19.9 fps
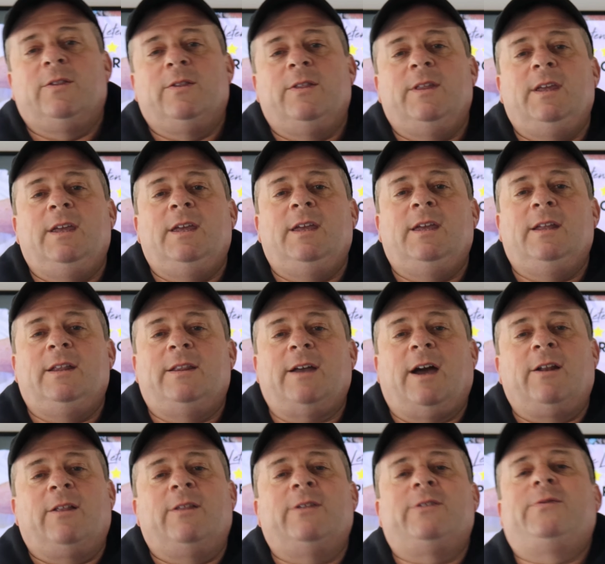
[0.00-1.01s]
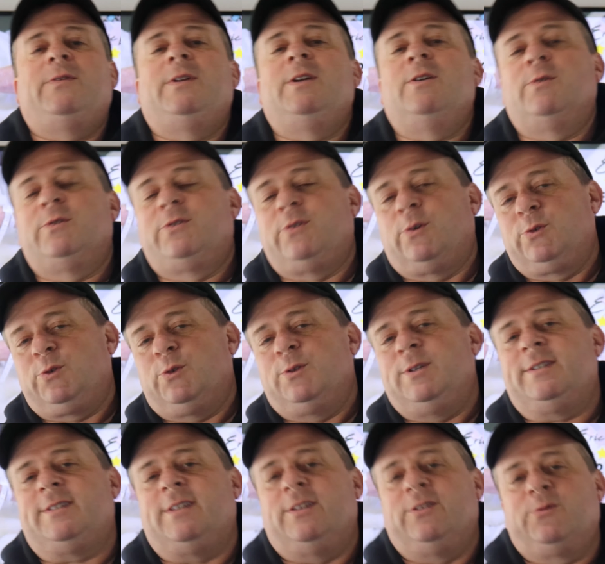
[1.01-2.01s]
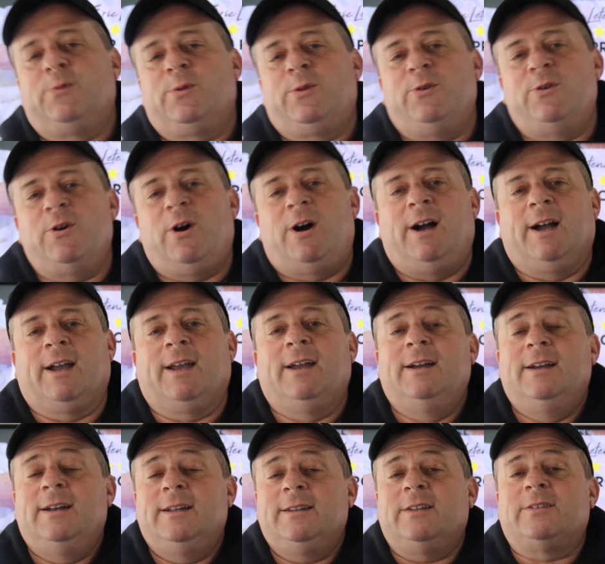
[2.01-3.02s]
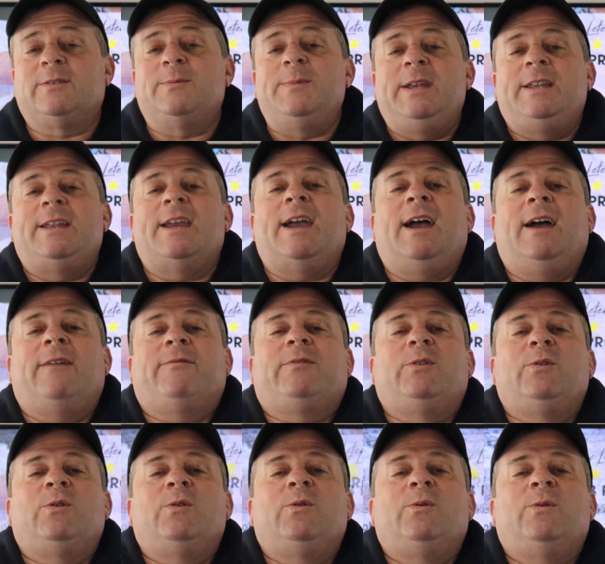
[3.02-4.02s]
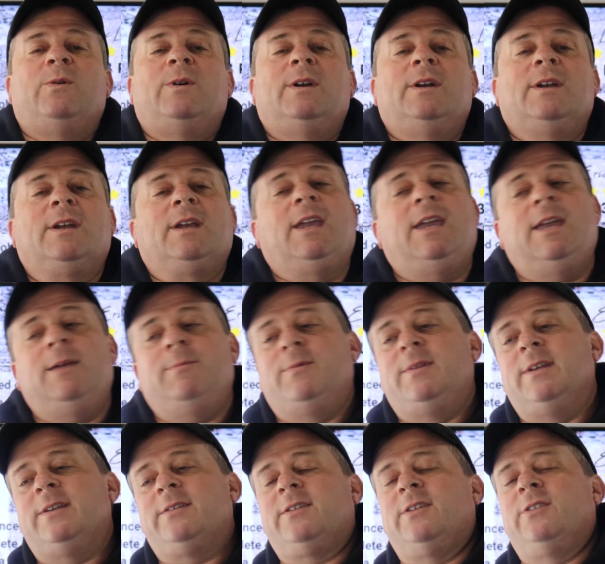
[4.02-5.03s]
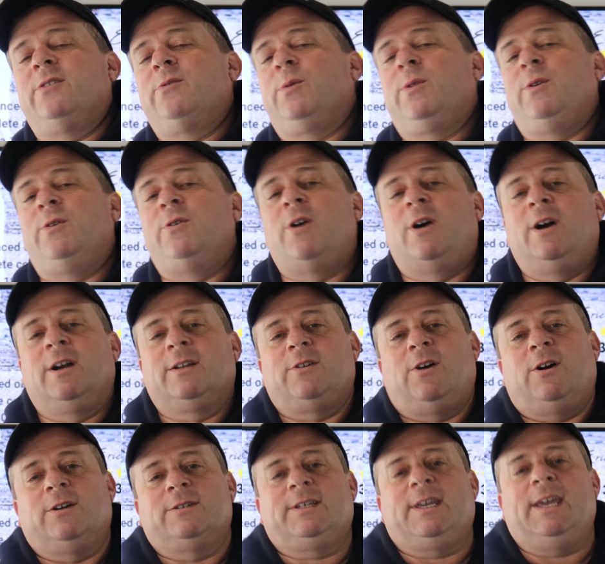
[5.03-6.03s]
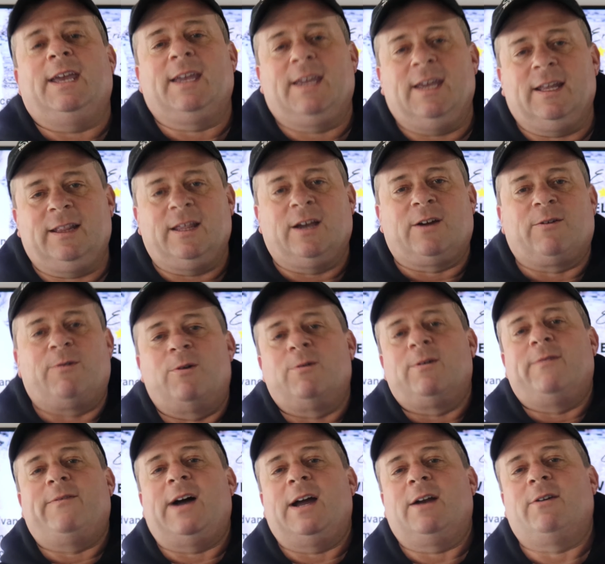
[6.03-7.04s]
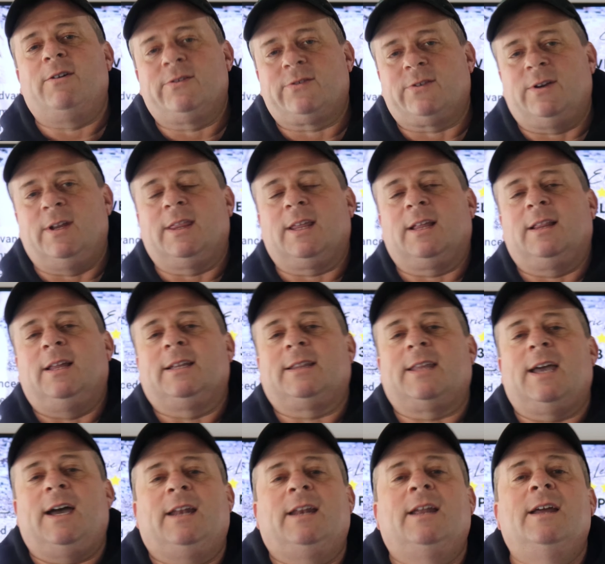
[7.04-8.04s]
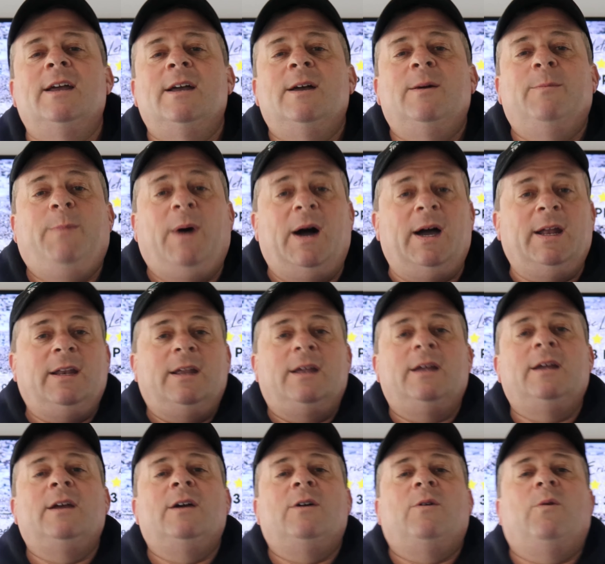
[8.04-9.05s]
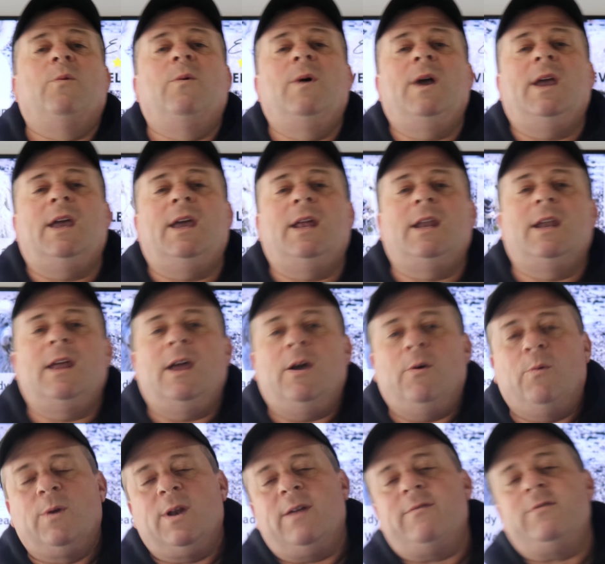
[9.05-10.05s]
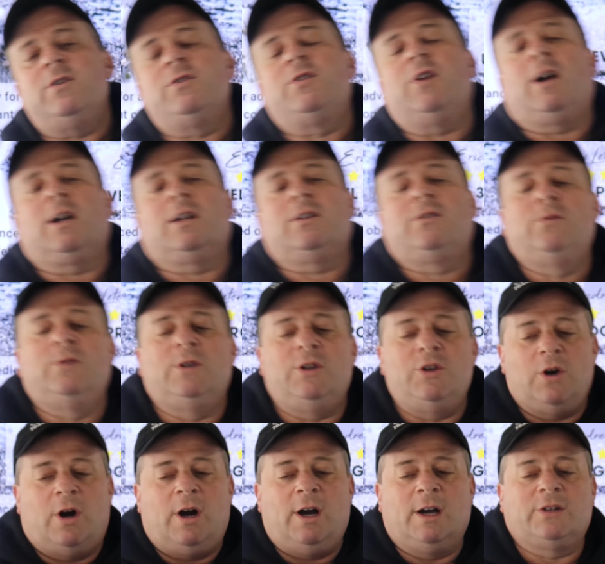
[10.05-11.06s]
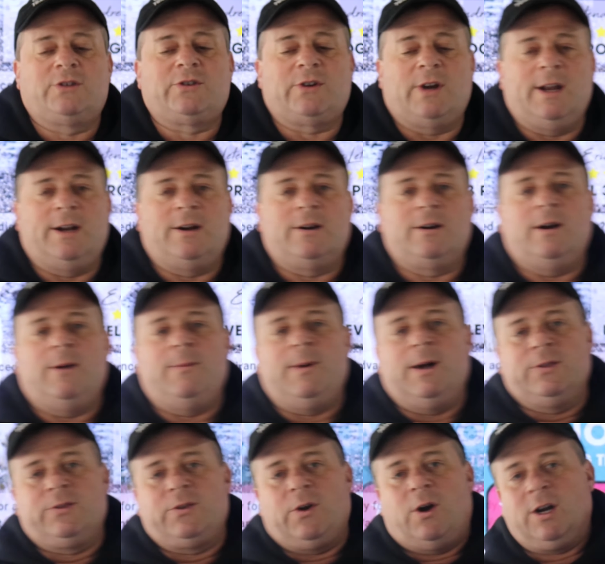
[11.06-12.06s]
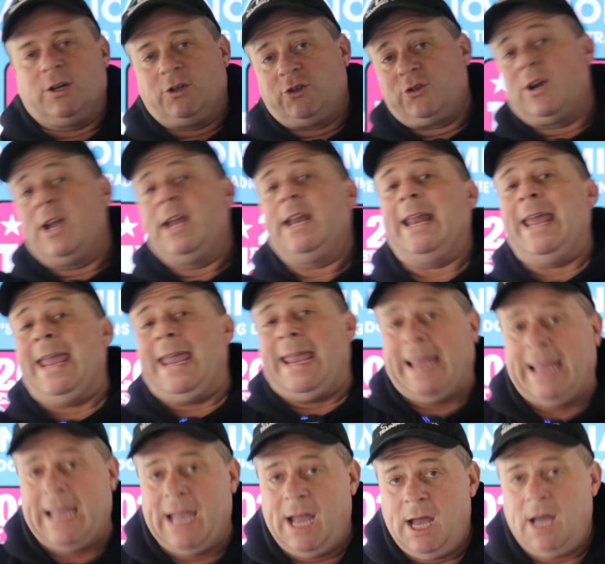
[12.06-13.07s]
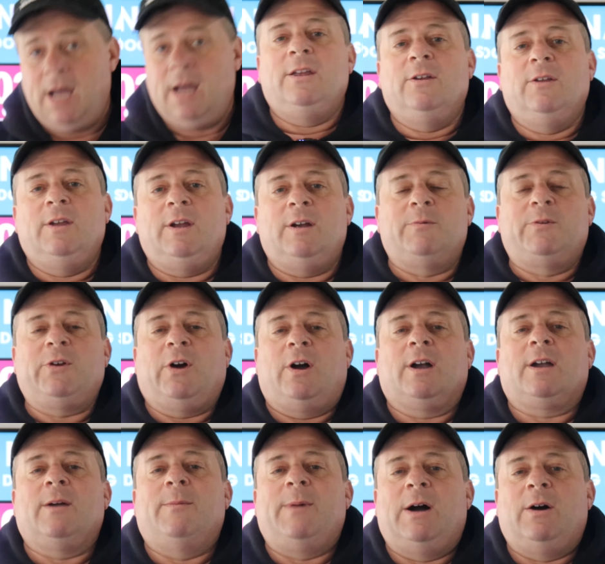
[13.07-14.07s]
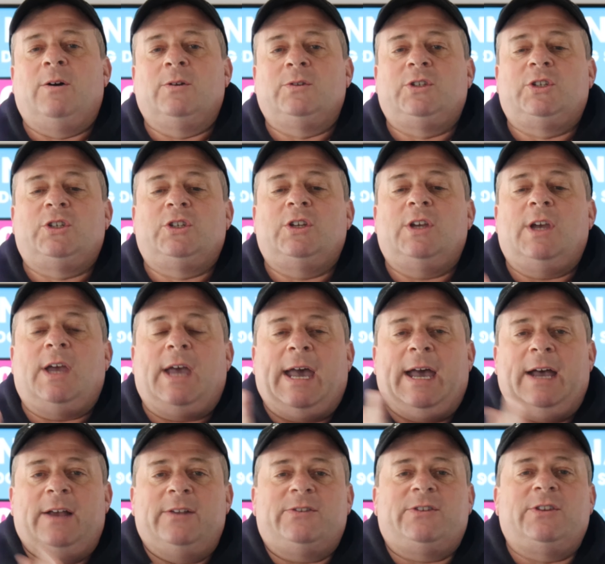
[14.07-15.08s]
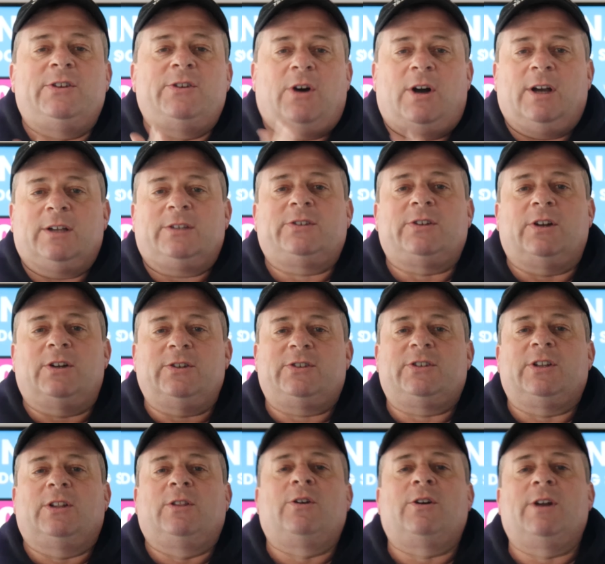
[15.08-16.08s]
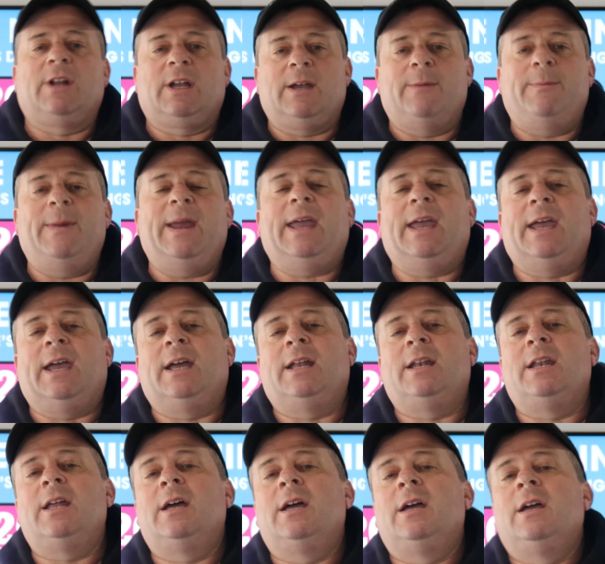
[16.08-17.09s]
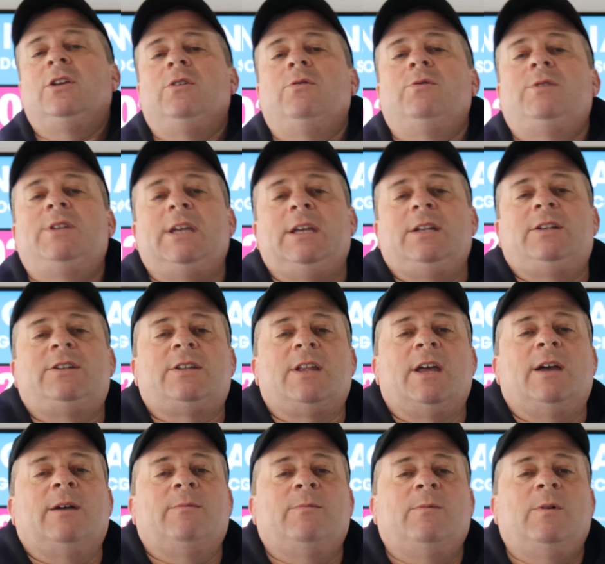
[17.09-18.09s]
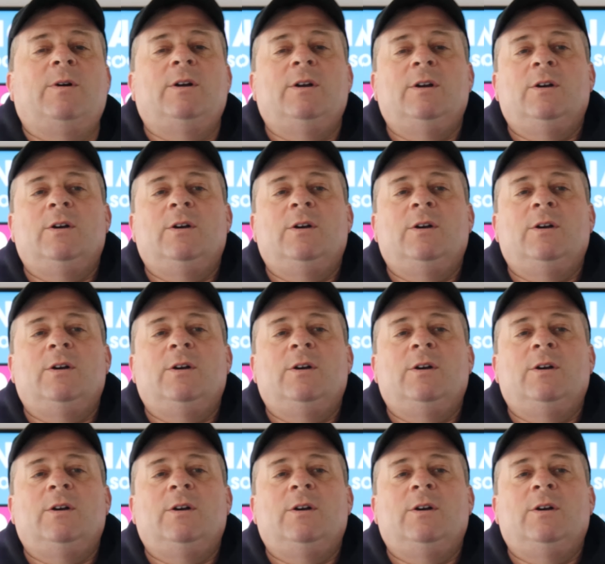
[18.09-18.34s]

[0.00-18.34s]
The title of this video is Social Distance with Your Dog. Doesn't mean you have to keep distance with your dog. Dogs can't get the coronavirus or anything like that. But whenever you're talking to a dog trainer about dog training, you'll hear him talk about as the dog starts to learn a command, you teach them